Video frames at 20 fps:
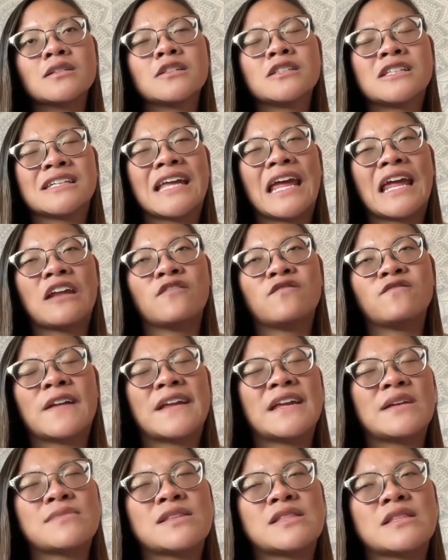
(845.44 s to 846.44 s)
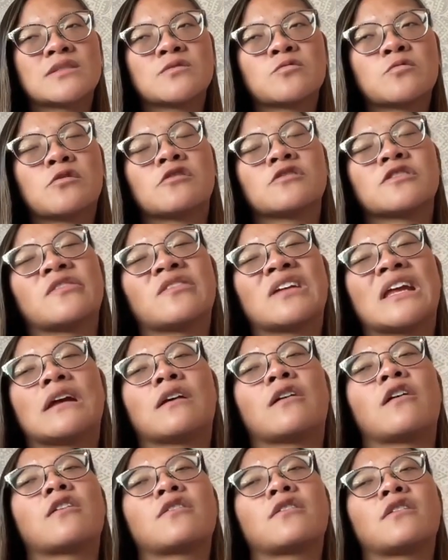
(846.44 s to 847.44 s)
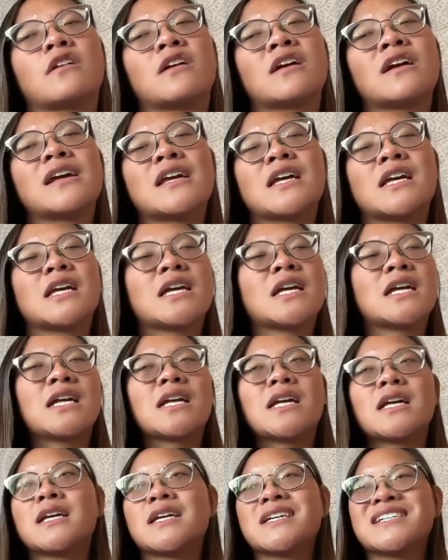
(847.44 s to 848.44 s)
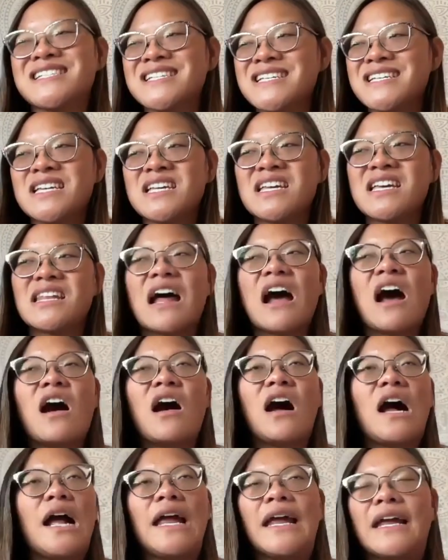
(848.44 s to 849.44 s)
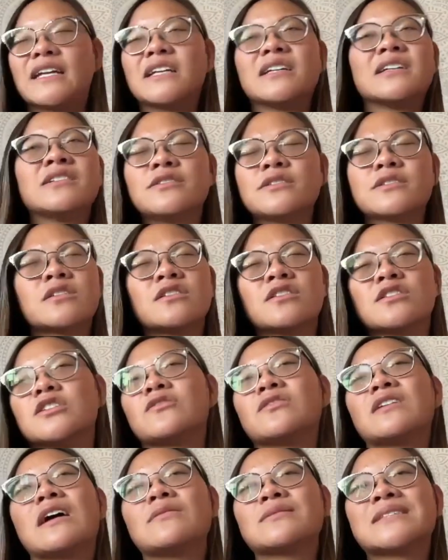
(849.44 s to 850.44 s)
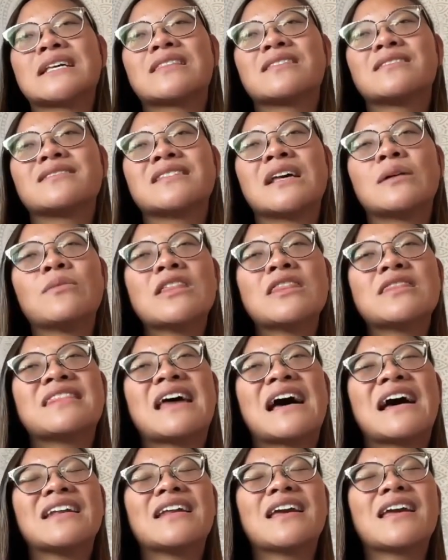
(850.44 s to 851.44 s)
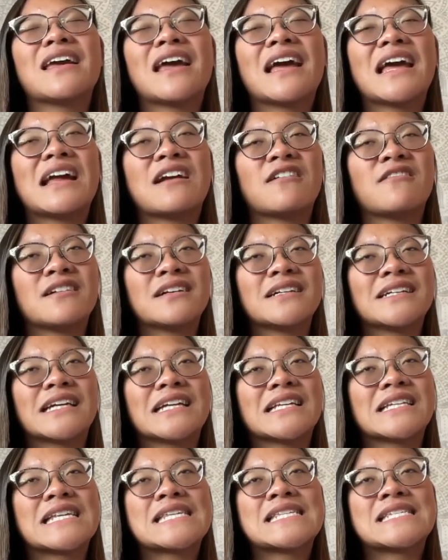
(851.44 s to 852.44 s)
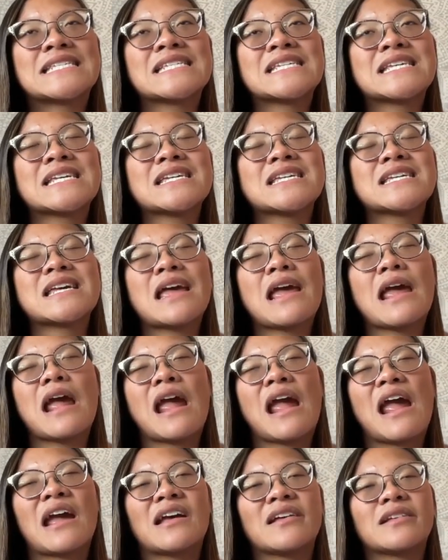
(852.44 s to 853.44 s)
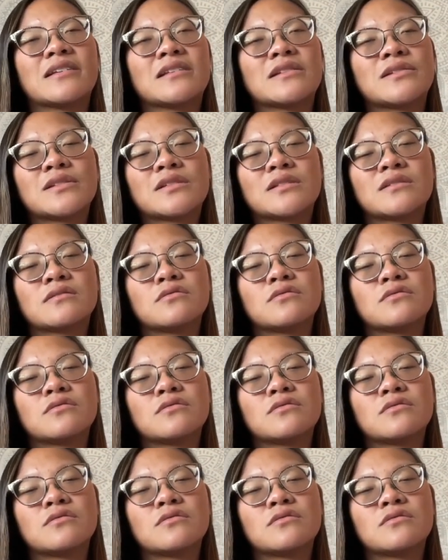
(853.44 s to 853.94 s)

to gain fame in this world of King Arthur. And I just couldn't do it. I was like, someone that arrogant and